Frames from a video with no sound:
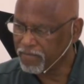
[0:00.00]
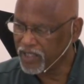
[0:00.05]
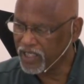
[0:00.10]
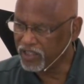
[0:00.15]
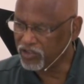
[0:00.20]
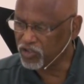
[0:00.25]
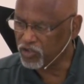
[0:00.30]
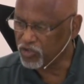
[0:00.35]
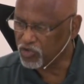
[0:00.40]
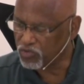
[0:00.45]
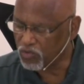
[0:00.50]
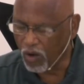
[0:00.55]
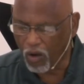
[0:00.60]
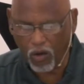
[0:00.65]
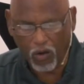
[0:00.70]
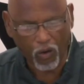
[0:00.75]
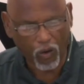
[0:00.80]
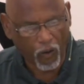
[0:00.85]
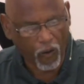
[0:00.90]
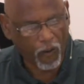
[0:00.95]
and to
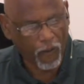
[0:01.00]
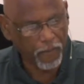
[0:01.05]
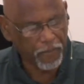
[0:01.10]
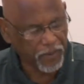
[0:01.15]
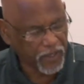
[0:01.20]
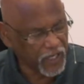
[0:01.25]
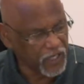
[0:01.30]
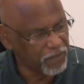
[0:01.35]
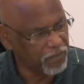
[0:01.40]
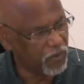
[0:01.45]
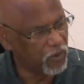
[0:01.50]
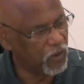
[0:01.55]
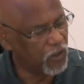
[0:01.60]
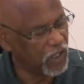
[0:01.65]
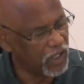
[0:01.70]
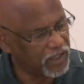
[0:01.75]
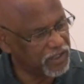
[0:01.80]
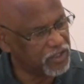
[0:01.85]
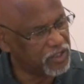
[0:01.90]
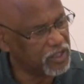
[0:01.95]
draw all people
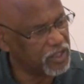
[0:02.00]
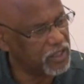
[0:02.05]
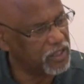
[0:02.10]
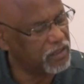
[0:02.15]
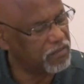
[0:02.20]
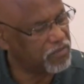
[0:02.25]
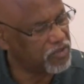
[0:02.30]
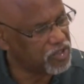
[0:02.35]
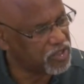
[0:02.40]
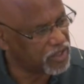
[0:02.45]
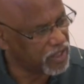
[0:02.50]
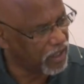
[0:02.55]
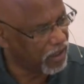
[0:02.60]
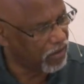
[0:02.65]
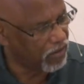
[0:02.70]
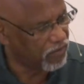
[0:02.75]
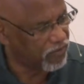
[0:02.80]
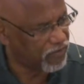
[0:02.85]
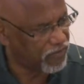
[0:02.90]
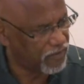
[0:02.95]
unto
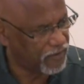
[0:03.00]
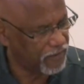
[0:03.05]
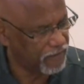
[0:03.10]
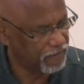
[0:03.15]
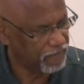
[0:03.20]
himself.